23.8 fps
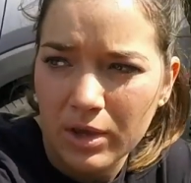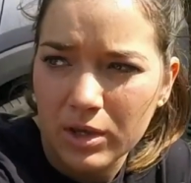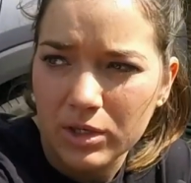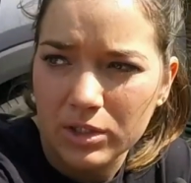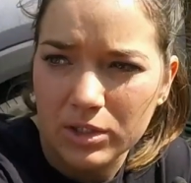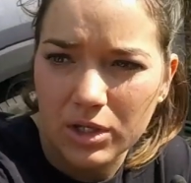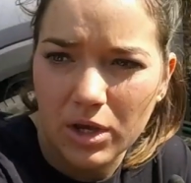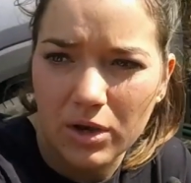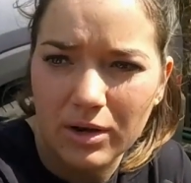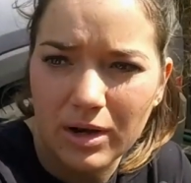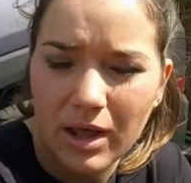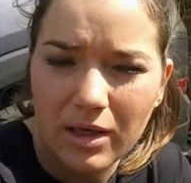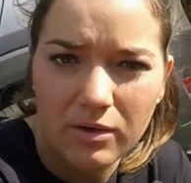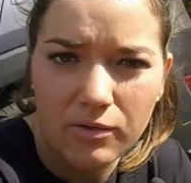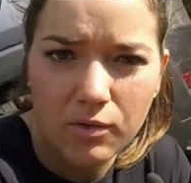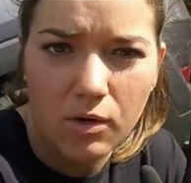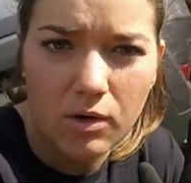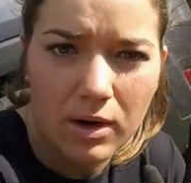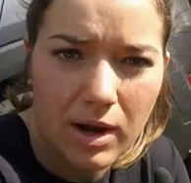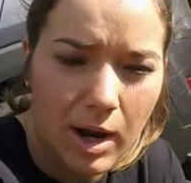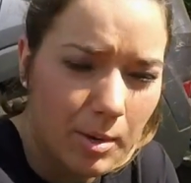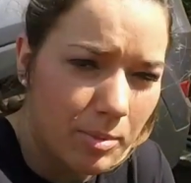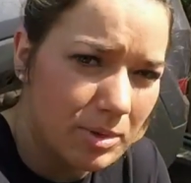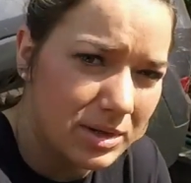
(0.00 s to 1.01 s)
So now I've
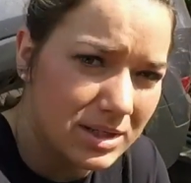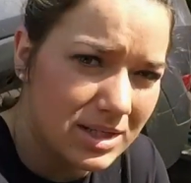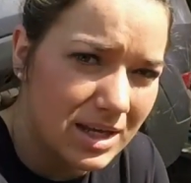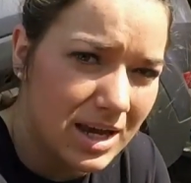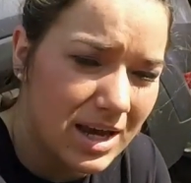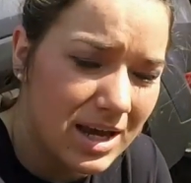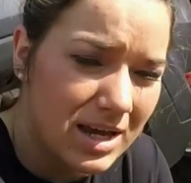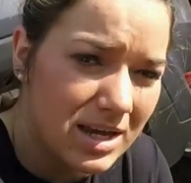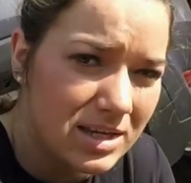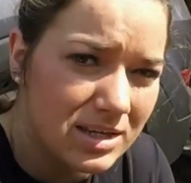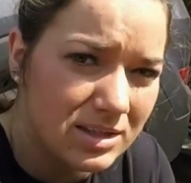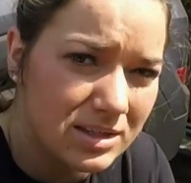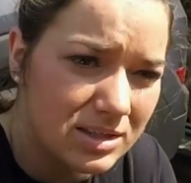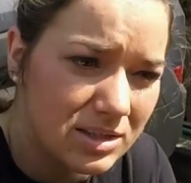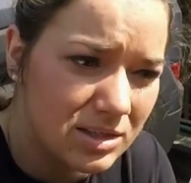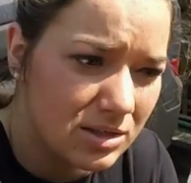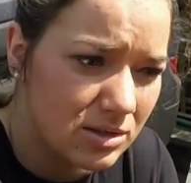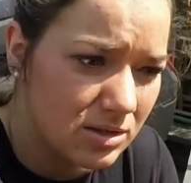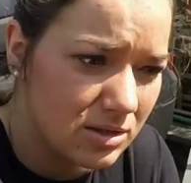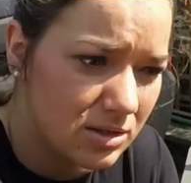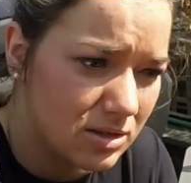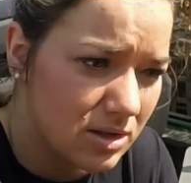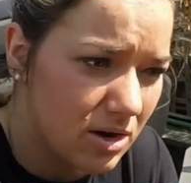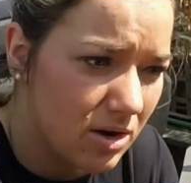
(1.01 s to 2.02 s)
got a couple of days
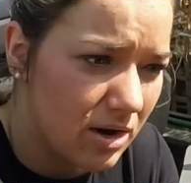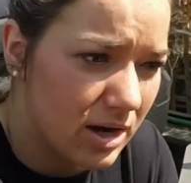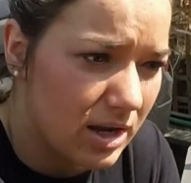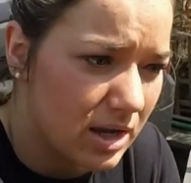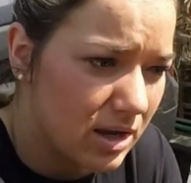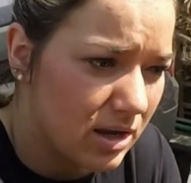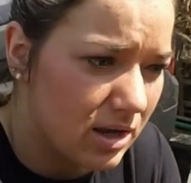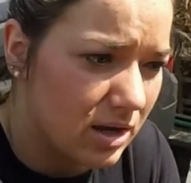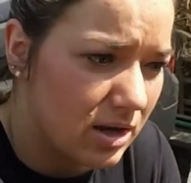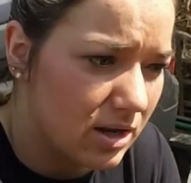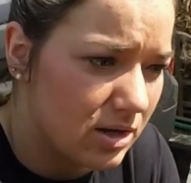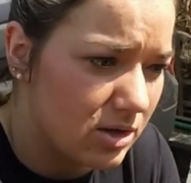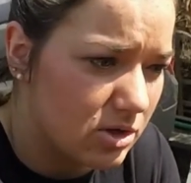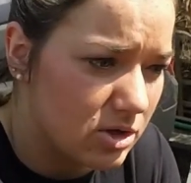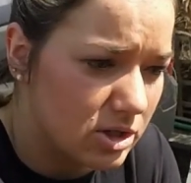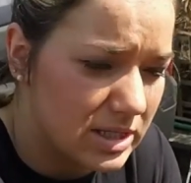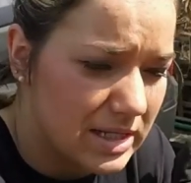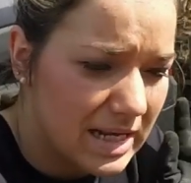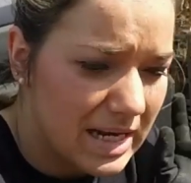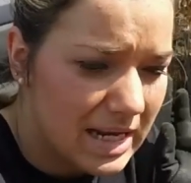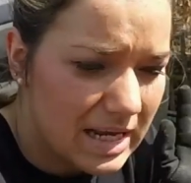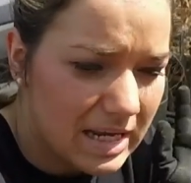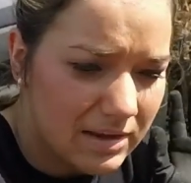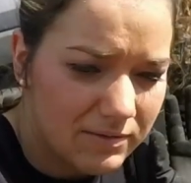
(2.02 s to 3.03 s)
that I can
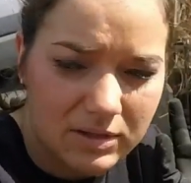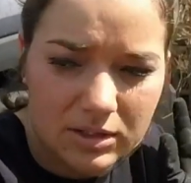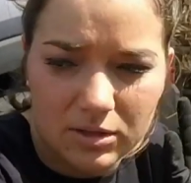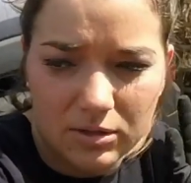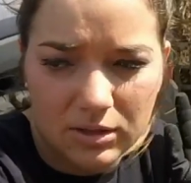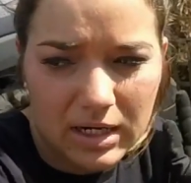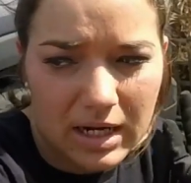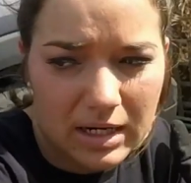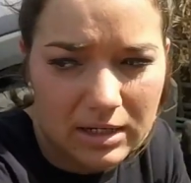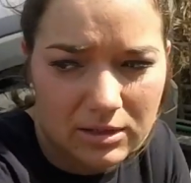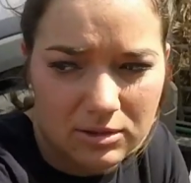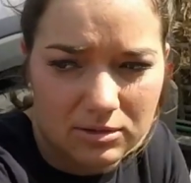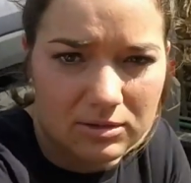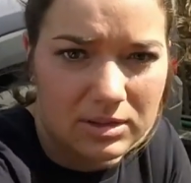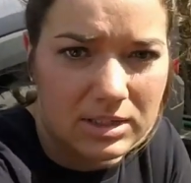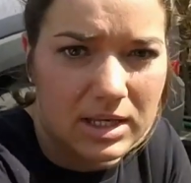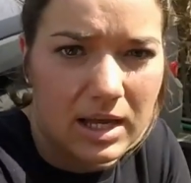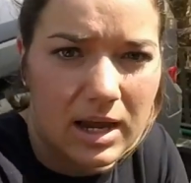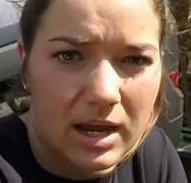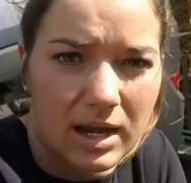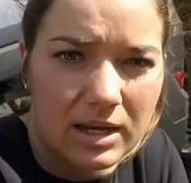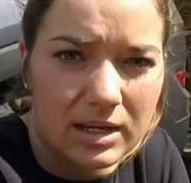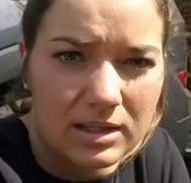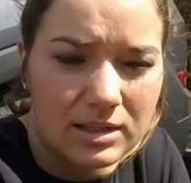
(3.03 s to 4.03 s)
just leave this on axle
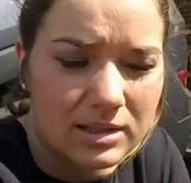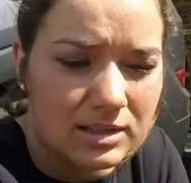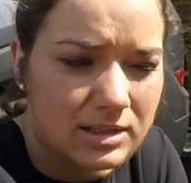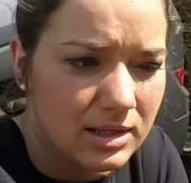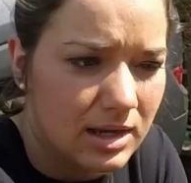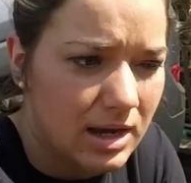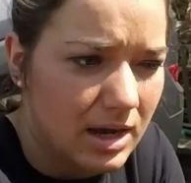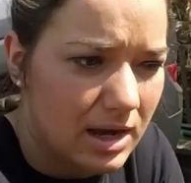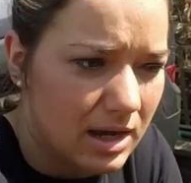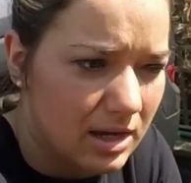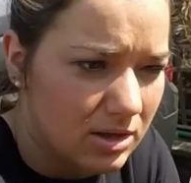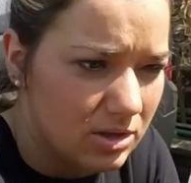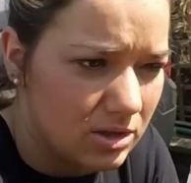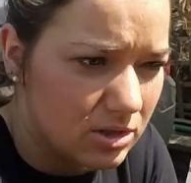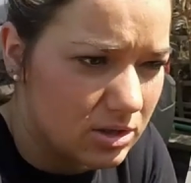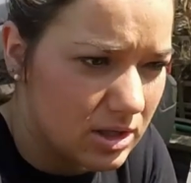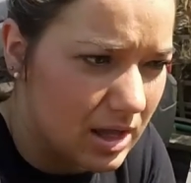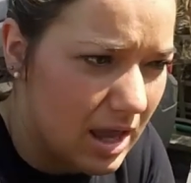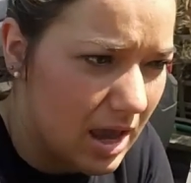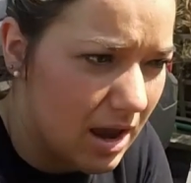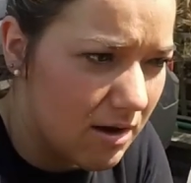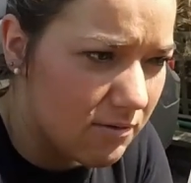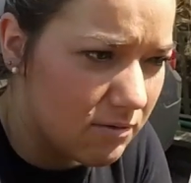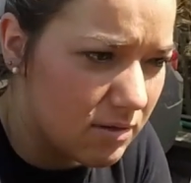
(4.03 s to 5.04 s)
stands and
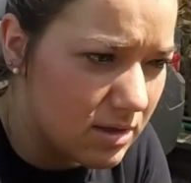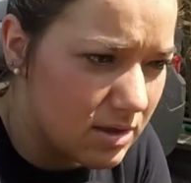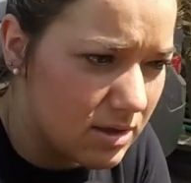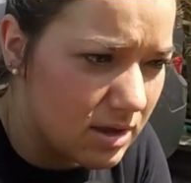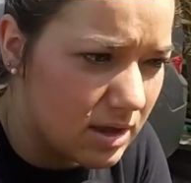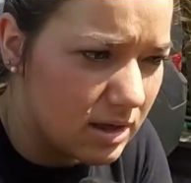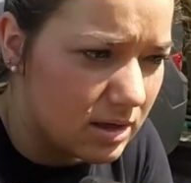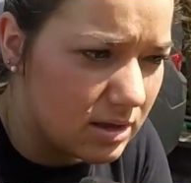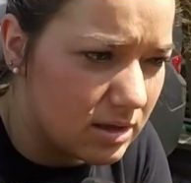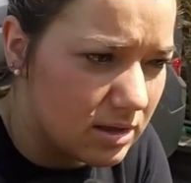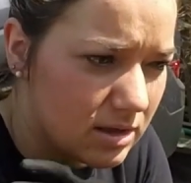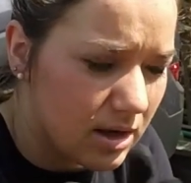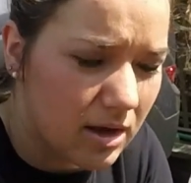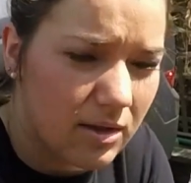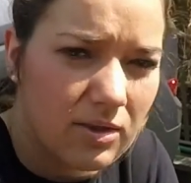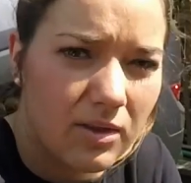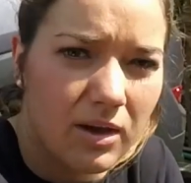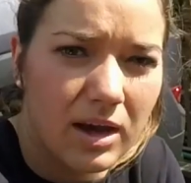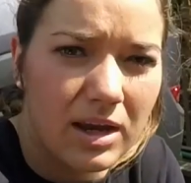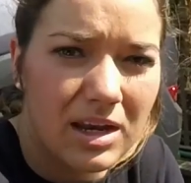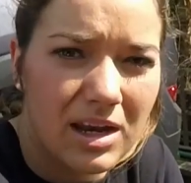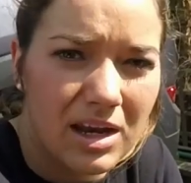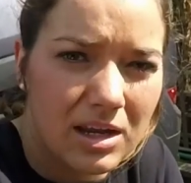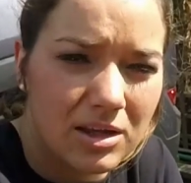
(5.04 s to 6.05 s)
just get everything done
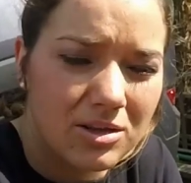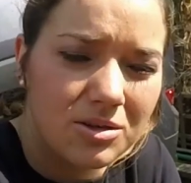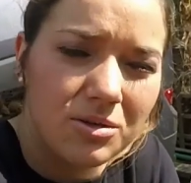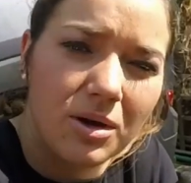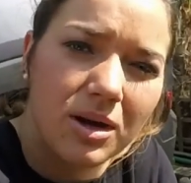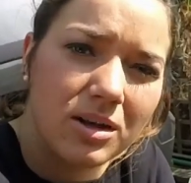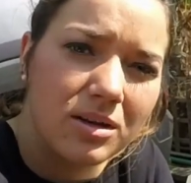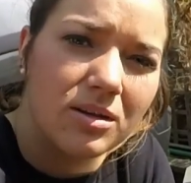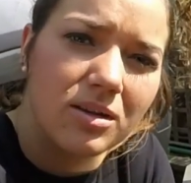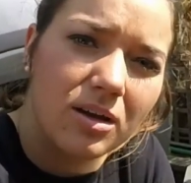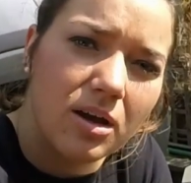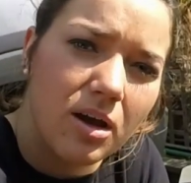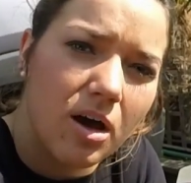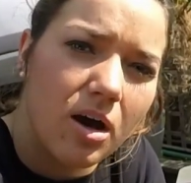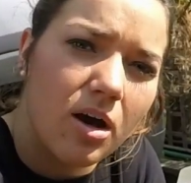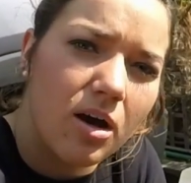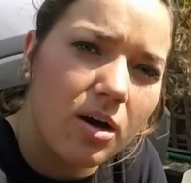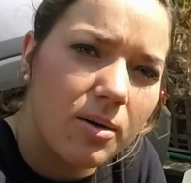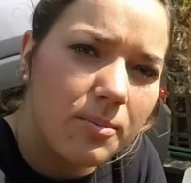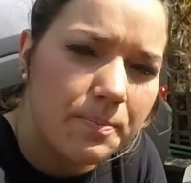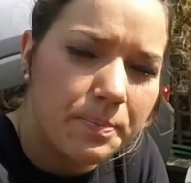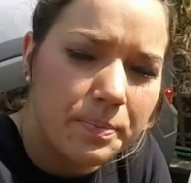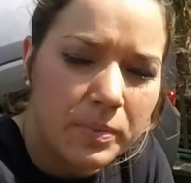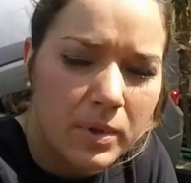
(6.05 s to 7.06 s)
that I need to under the
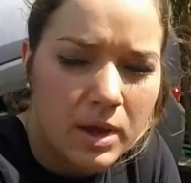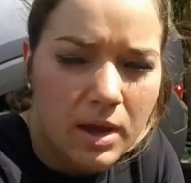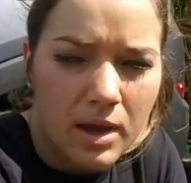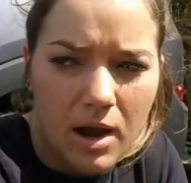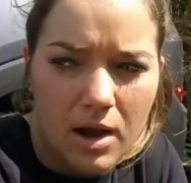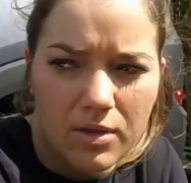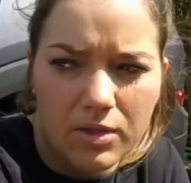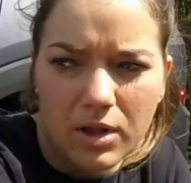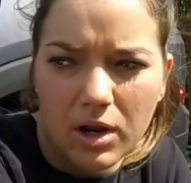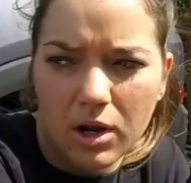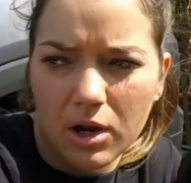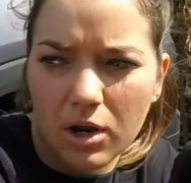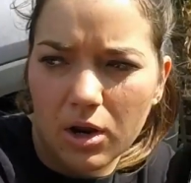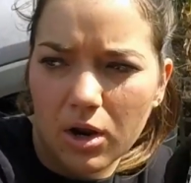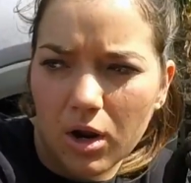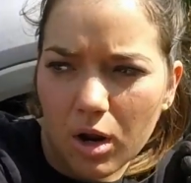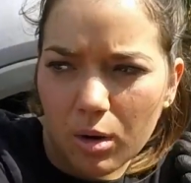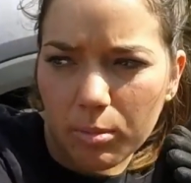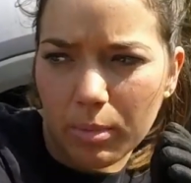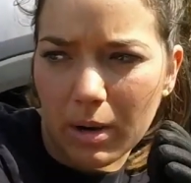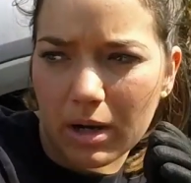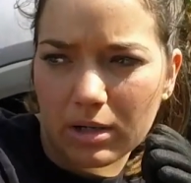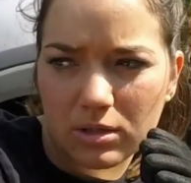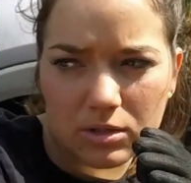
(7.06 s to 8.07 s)
car and then I can
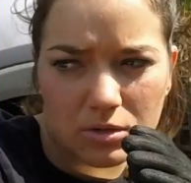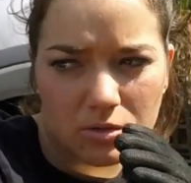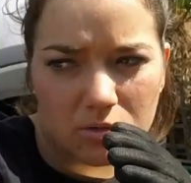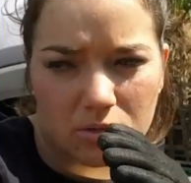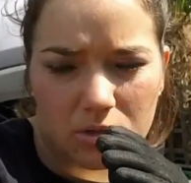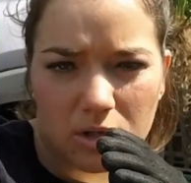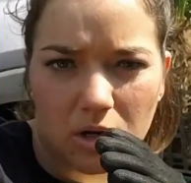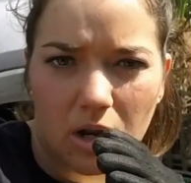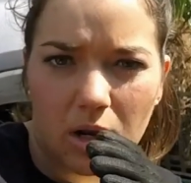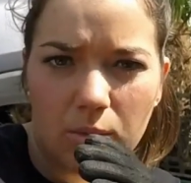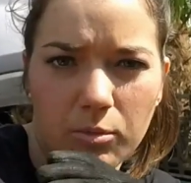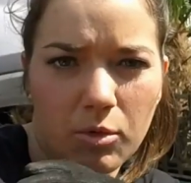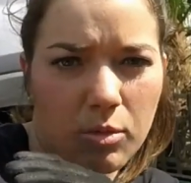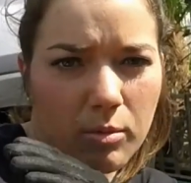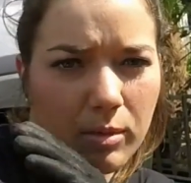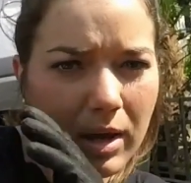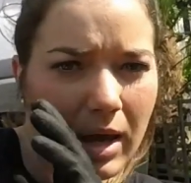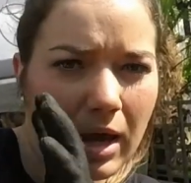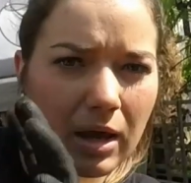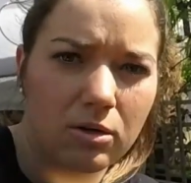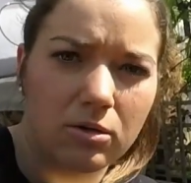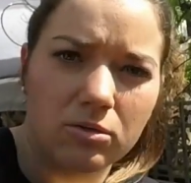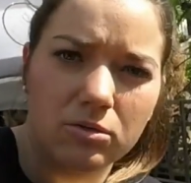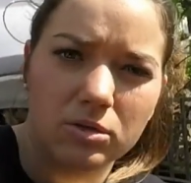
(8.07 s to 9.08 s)
go back to sort of slightly more
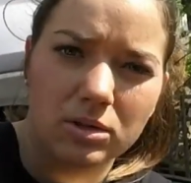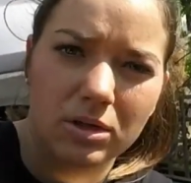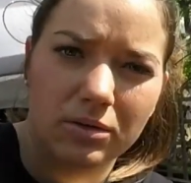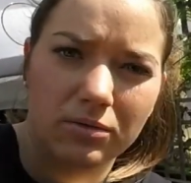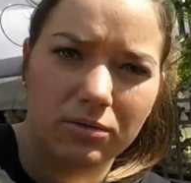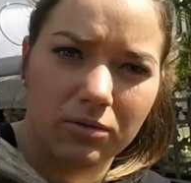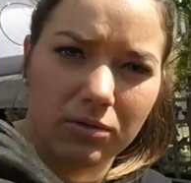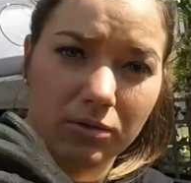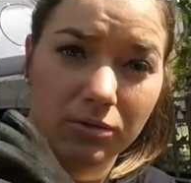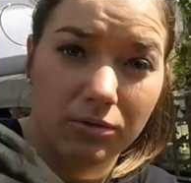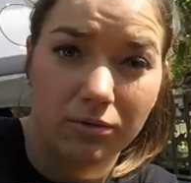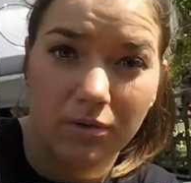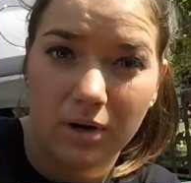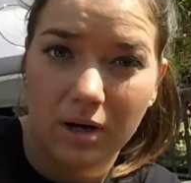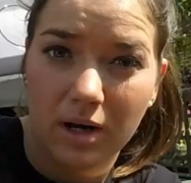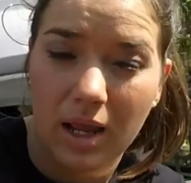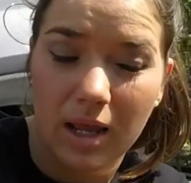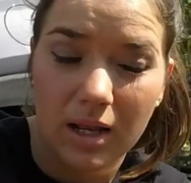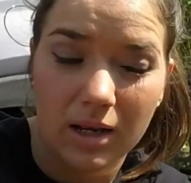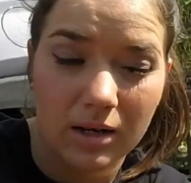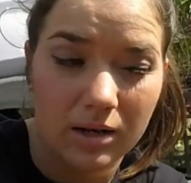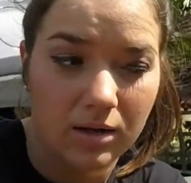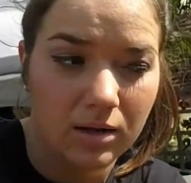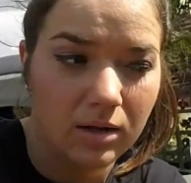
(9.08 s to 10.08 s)
mechanical stuff on the front
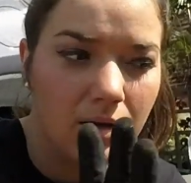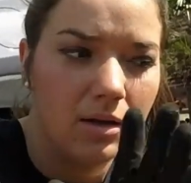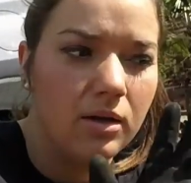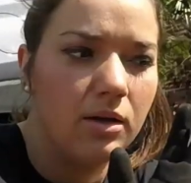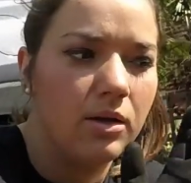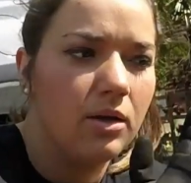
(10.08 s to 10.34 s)
end.